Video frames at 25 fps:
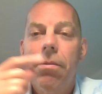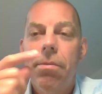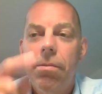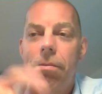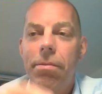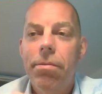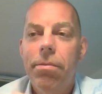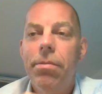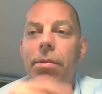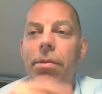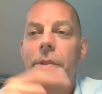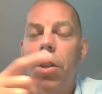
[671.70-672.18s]

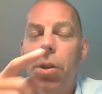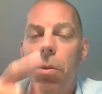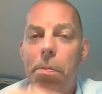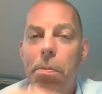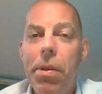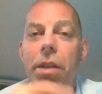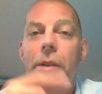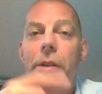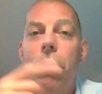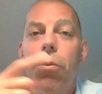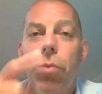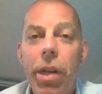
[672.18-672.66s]
you know,
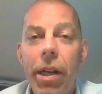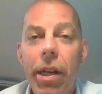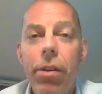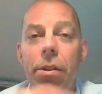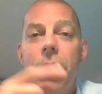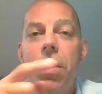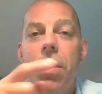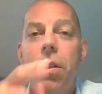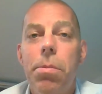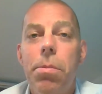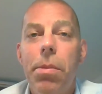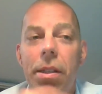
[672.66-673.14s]
being
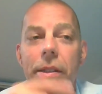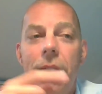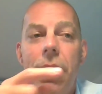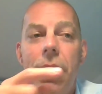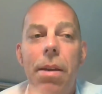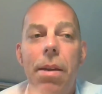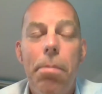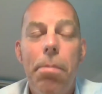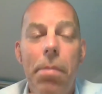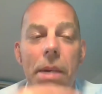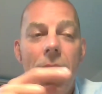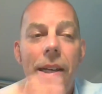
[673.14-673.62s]
rigorous about that
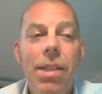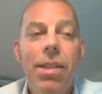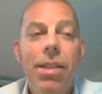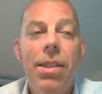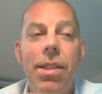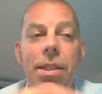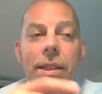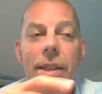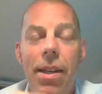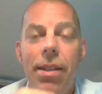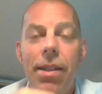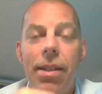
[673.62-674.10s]

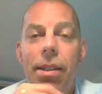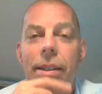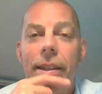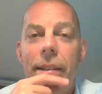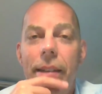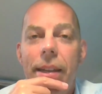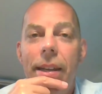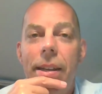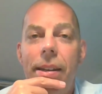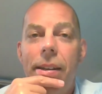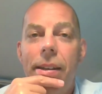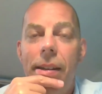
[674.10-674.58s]
mindset
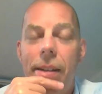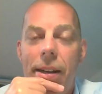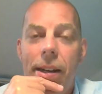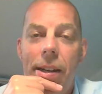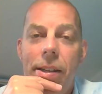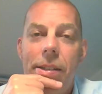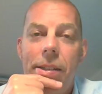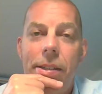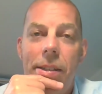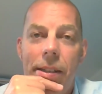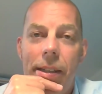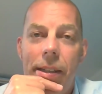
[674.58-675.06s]
led
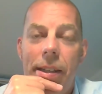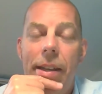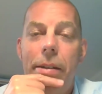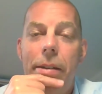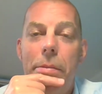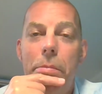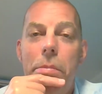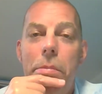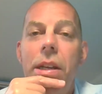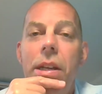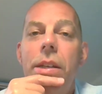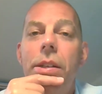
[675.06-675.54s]
us and led
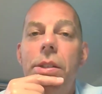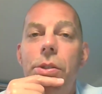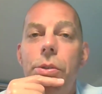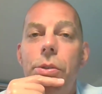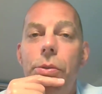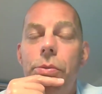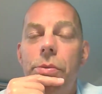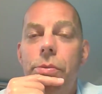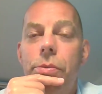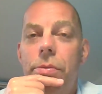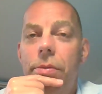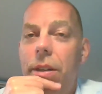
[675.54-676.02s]
me to
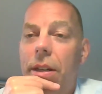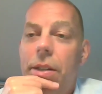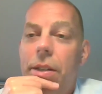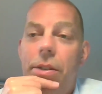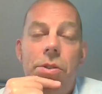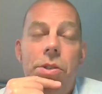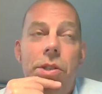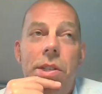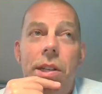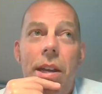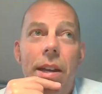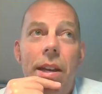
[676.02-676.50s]

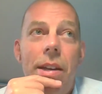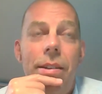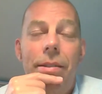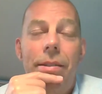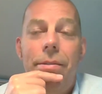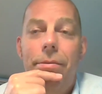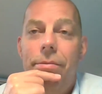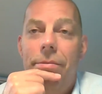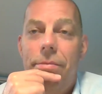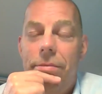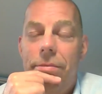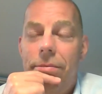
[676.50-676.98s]
understanding
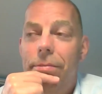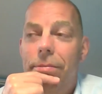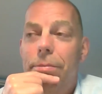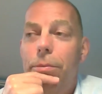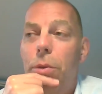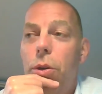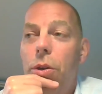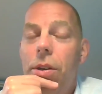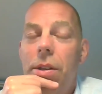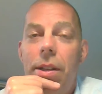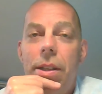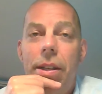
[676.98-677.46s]

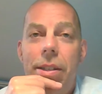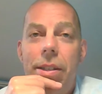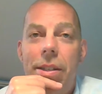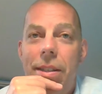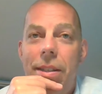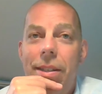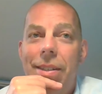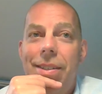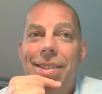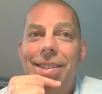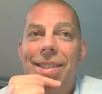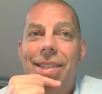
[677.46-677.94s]
more or less
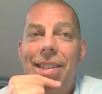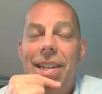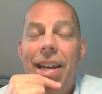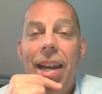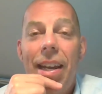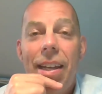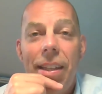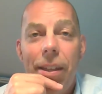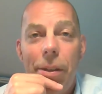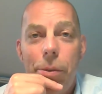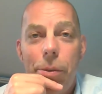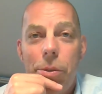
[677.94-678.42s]

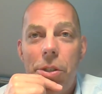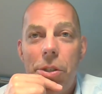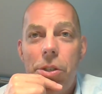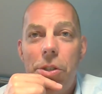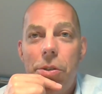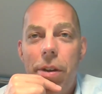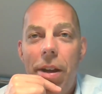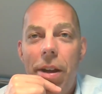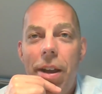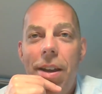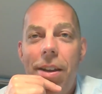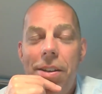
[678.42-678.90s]
exactly what
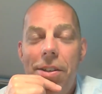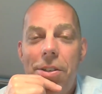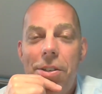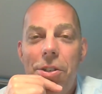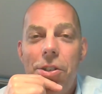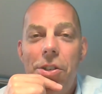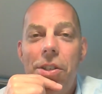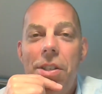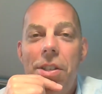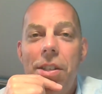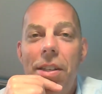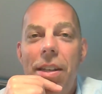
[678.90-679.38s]

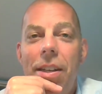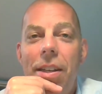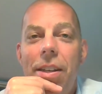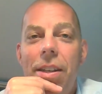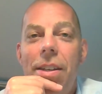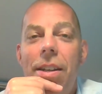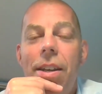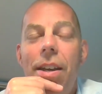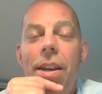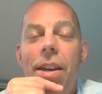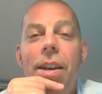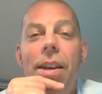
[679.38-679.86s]
strategists need
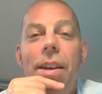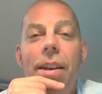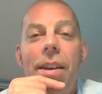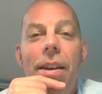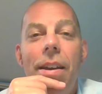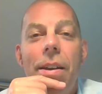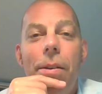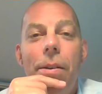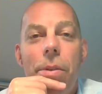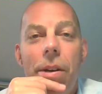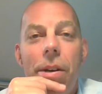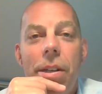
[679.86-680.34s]

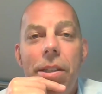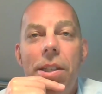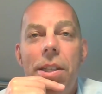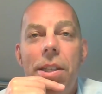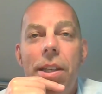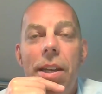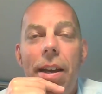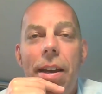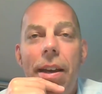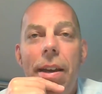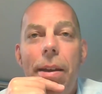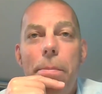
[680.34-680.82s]
at what
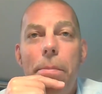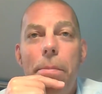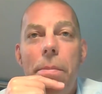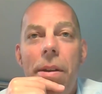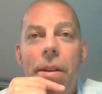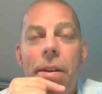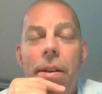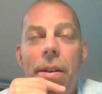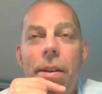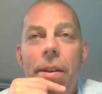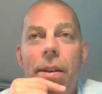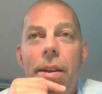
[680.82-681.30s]
time,
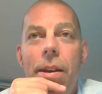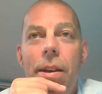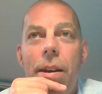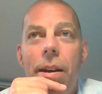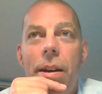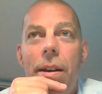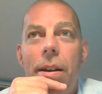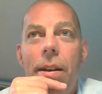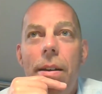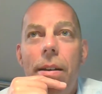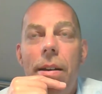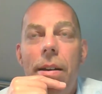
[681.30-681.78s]

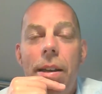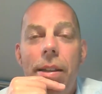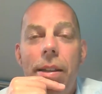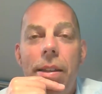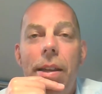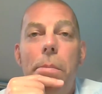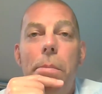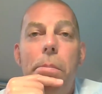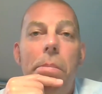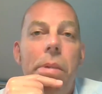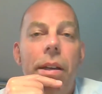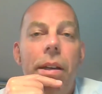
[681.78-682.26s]
and
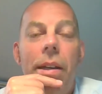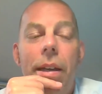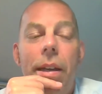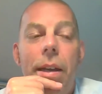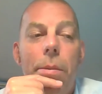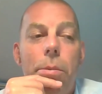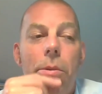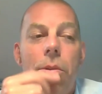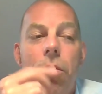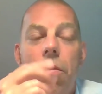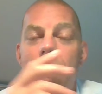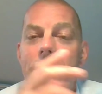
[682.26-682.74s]
then being
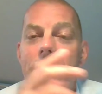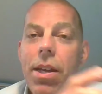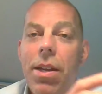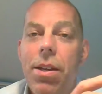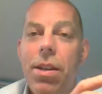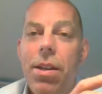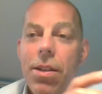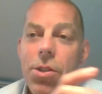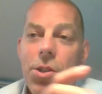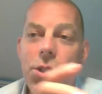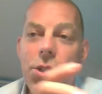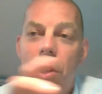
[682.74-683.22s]
able, then
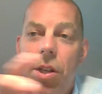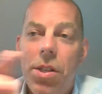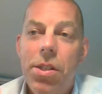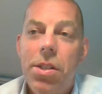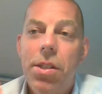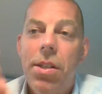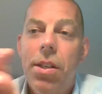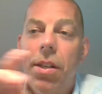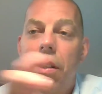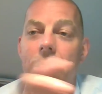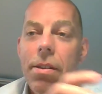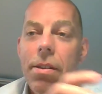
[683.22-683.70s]
adjusting